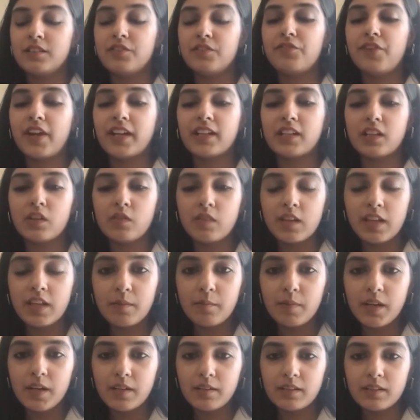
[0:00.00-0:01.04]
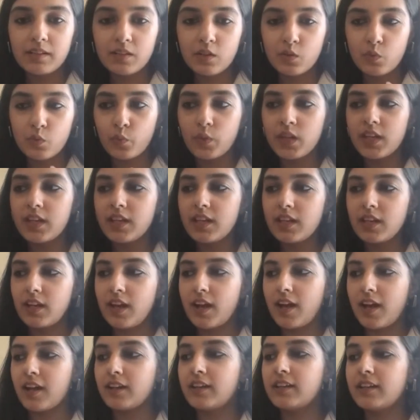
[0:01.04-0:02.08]
effectively, but we
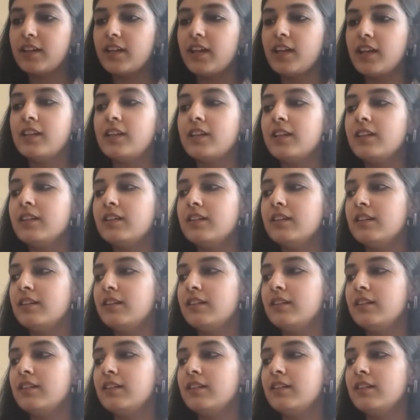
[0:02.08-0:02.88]
are creating